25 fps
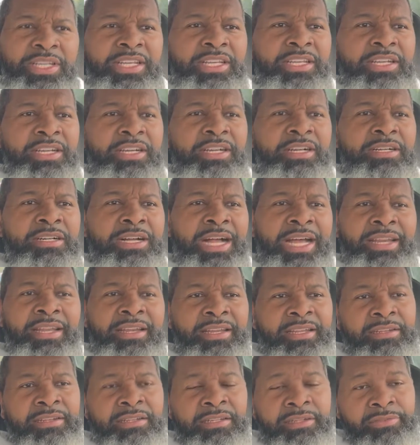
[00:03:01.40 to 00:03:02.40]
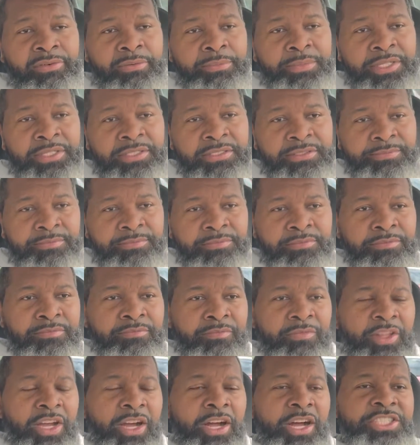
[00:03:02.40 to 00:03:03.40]
young, I didn't eat liver mush.
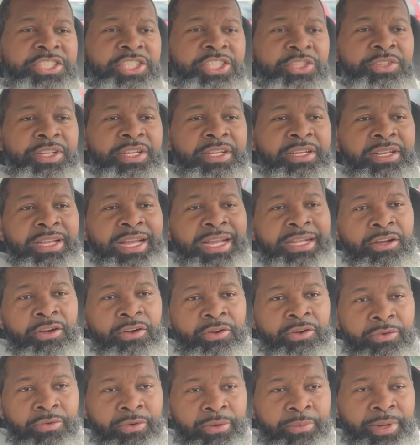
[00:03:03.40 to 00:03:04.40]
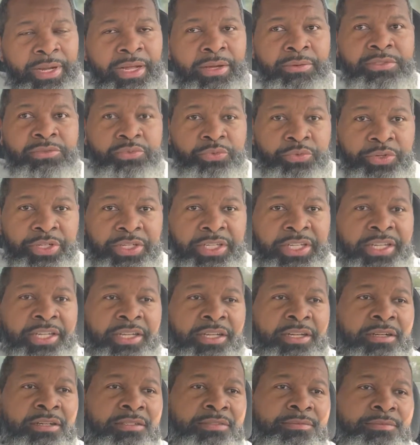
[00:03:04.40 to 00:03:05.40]
I also didn't like okra when I was really
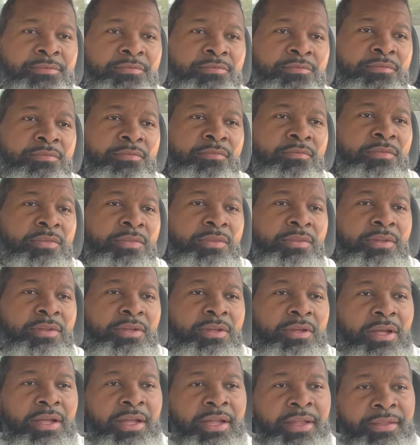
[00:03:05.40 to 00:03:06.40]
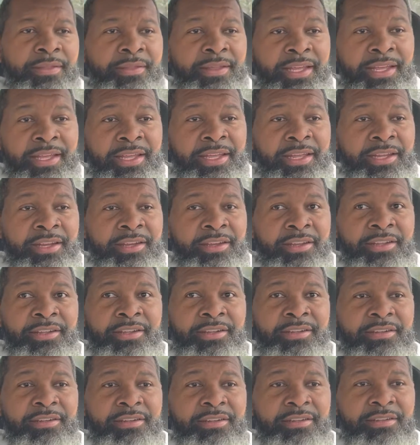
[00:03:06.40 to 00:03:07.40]
young. And then,
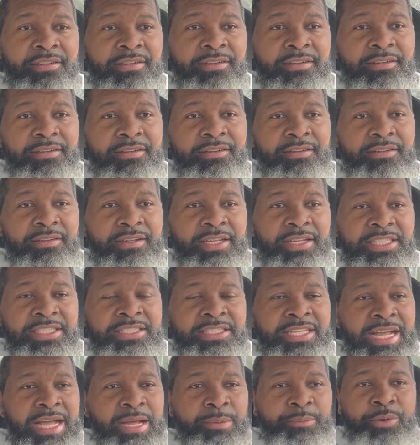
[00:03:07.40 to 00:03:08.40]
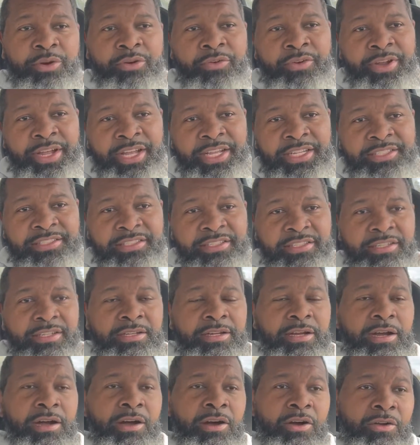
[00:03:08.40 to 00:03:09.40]
as time progressed,
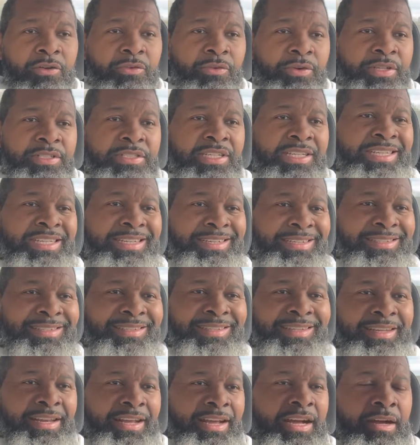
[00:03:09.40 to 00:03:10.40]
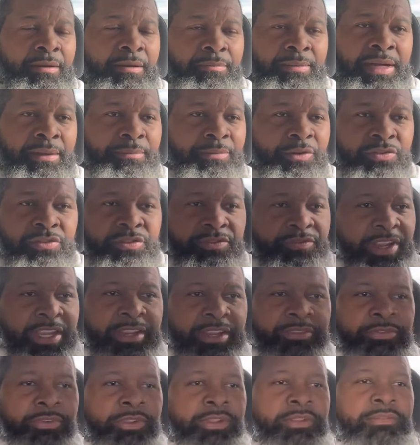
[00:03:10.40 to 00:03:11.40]
okra is easily now my most
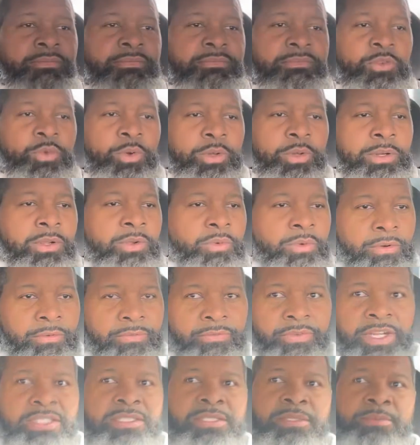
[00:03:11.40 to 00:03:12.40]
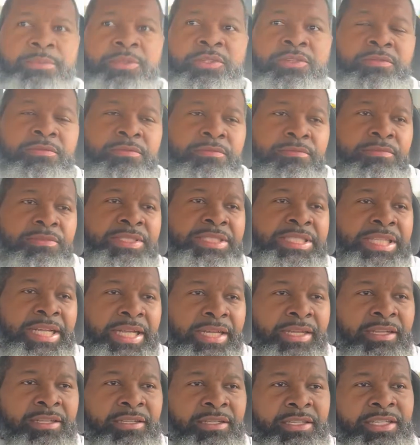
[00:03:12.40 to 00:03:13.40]
favorite quote-unquote vegetable.
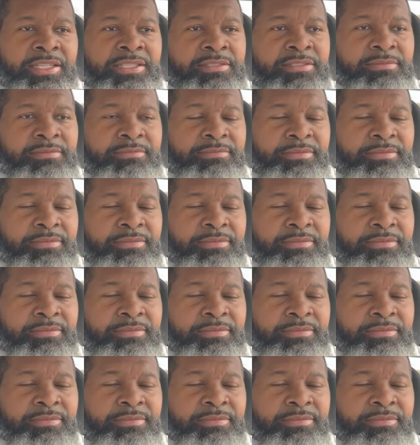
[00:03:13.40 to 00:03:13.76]
Technically, it's